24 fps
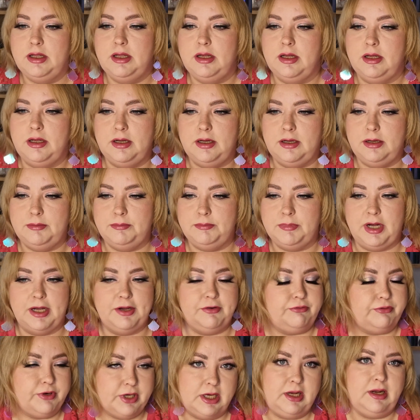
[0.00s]
I
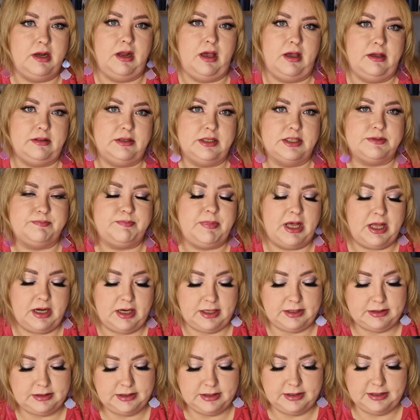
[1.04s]
really like this
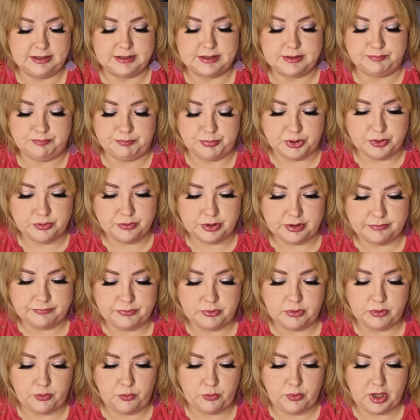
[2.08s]
palette. It's
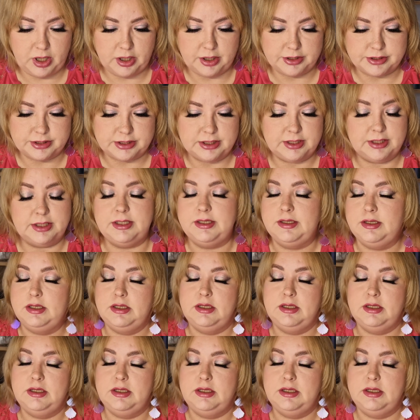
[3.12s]
beautiful quality.